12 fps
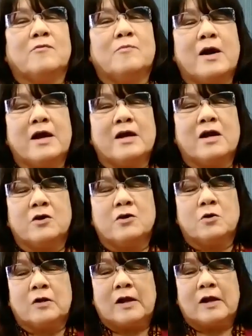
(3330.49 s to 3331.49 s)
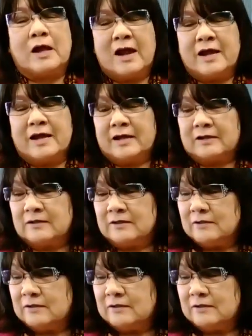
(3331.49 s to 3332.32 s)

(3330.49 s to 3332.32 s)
of my underlying,